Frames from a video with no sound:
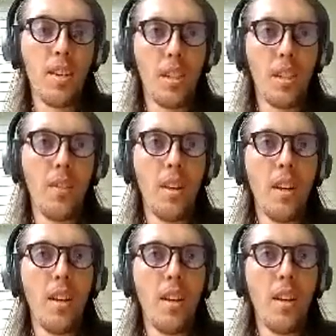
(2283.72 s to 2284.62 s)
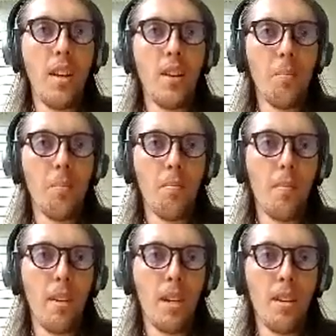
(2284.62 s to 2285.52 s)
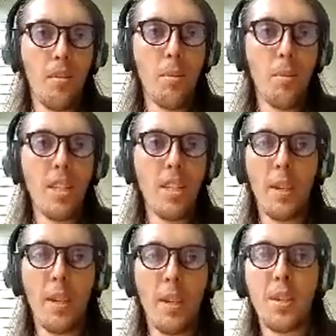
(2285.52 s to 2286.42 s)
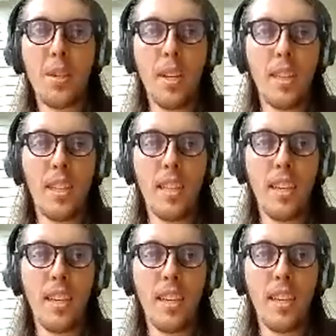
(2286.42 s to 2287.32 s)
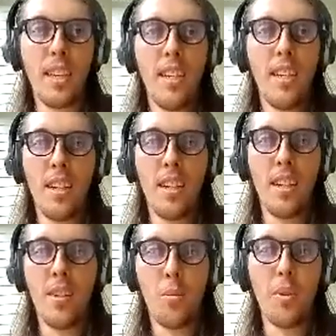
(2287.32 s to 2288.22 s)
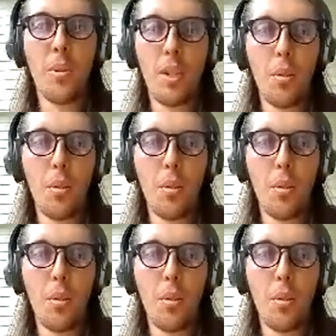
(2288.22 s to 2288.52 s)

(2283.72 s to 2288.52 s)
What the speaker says: that you're receiving, if you can kind of reasonably demonstrate that they